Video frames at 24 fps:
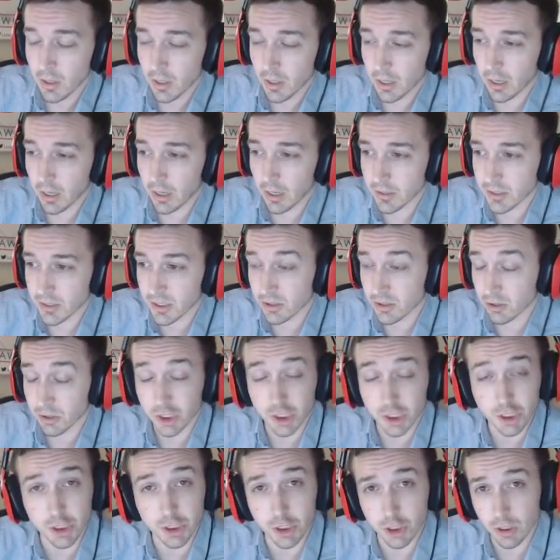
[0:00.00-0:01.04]
Uh, it
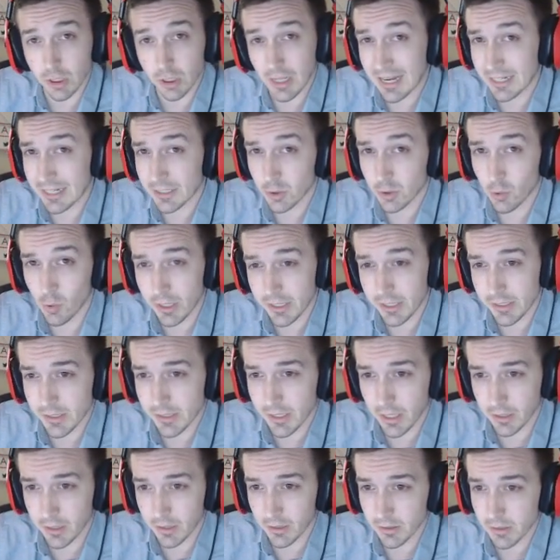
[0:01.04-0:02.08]
starts July
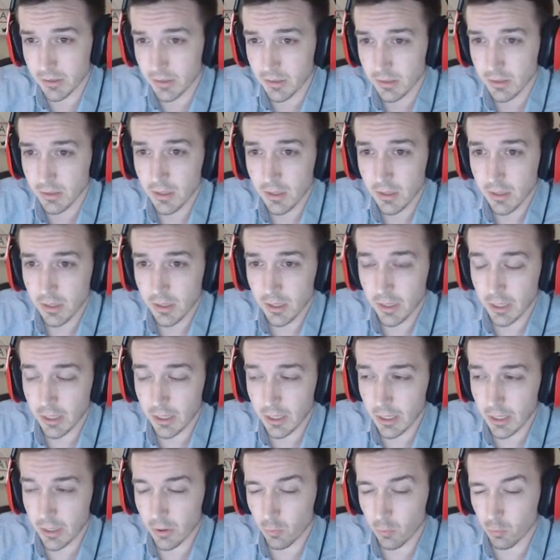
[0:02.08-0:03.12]
twenty-second.
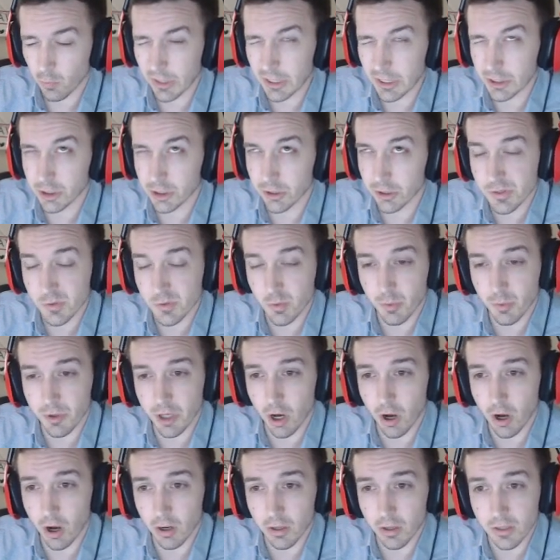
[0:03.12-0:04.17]
Uh, the regionals will be
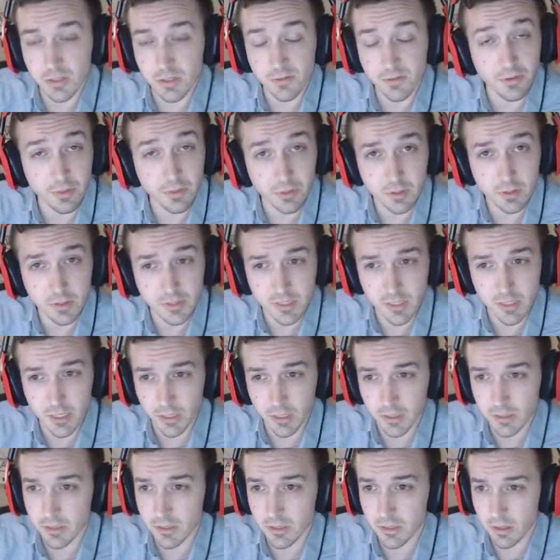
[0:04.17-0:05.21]
August fifth and
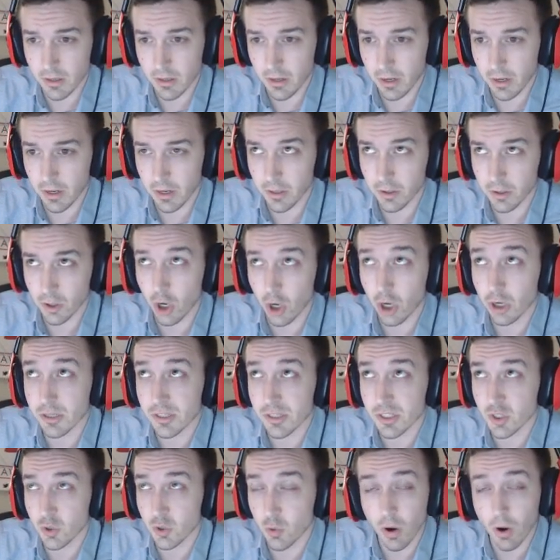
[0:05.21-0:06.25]
sixth and
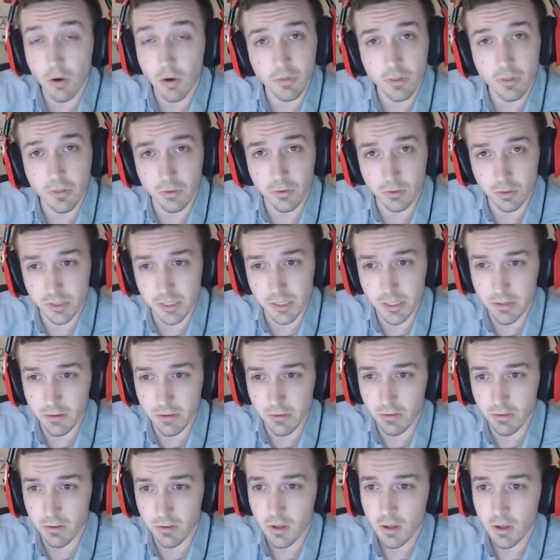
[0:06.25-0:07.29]
August twelfth and
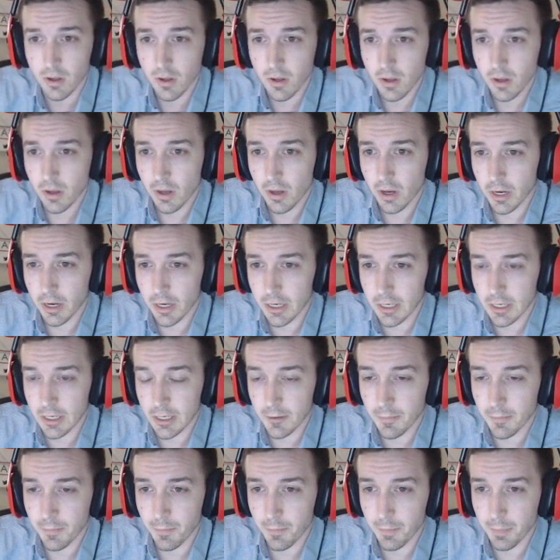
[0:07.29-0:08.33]
thirteenth.
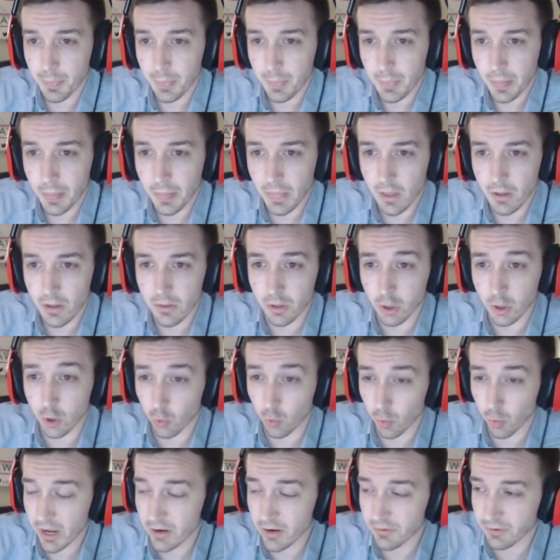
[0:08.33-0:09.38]
Um, the
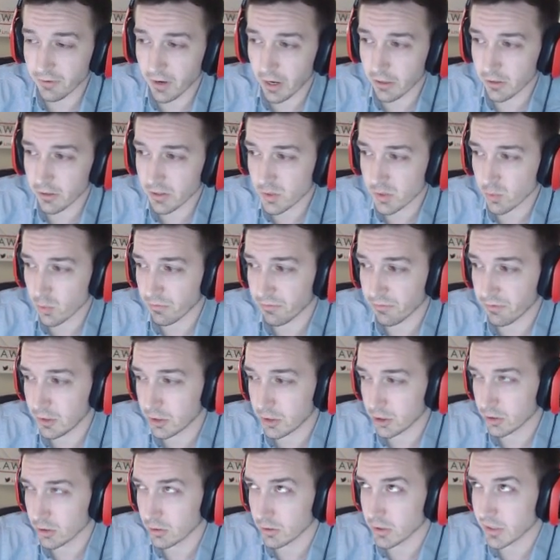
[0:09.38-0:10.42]
grand finals will
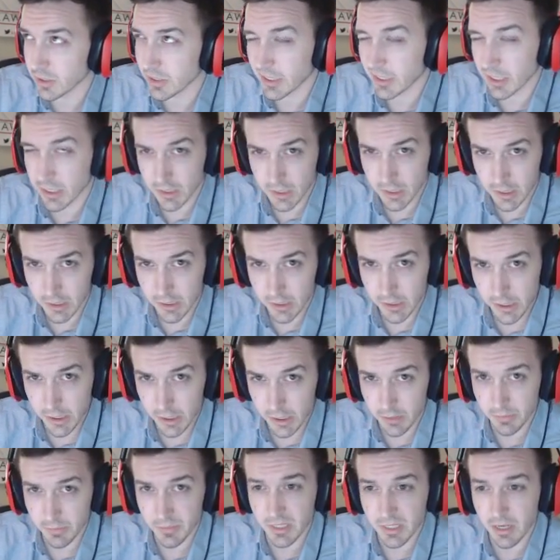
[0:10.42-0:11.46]
feature sixteen
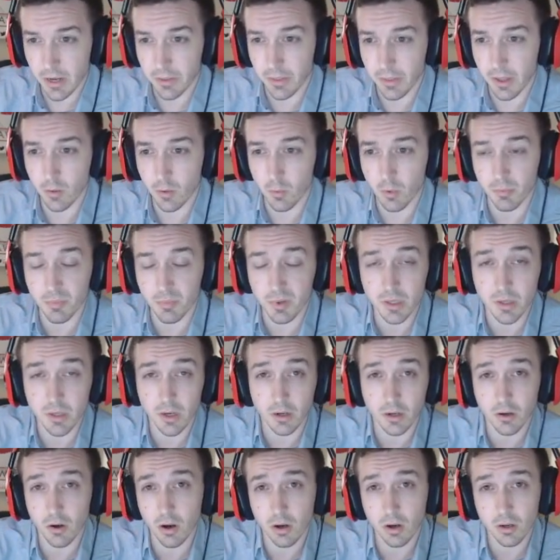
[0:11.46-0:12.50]
teams, and that will be
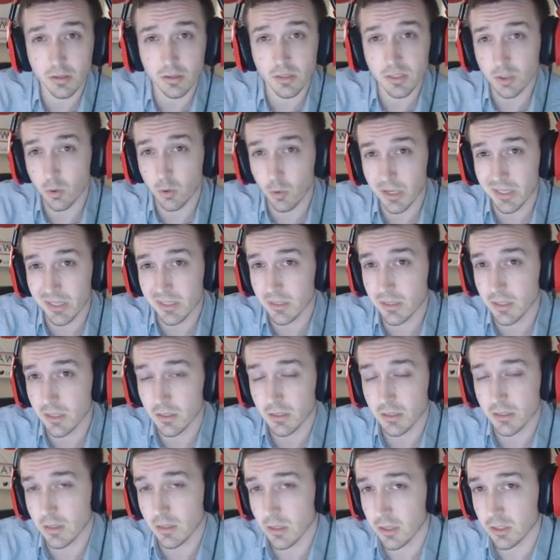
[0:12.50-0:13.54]
on August
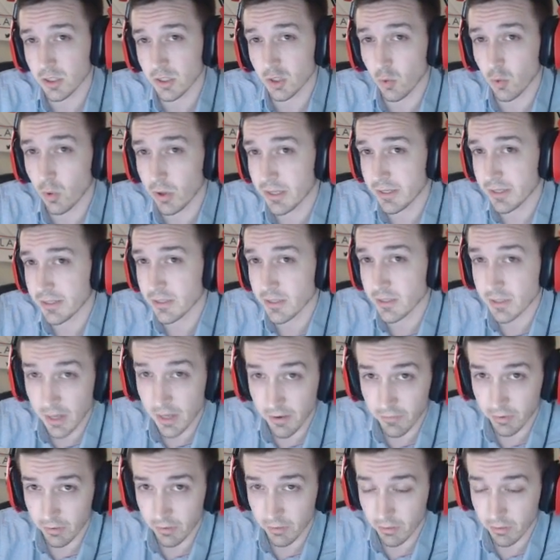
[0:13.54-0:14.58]
twenty-sixth and
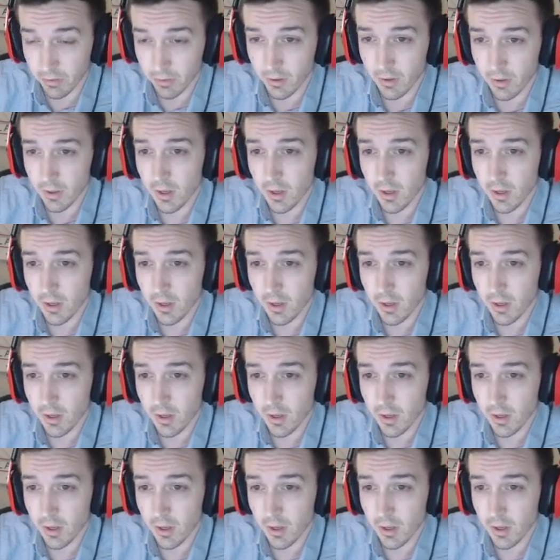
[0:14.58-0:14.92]
twenty-seventh.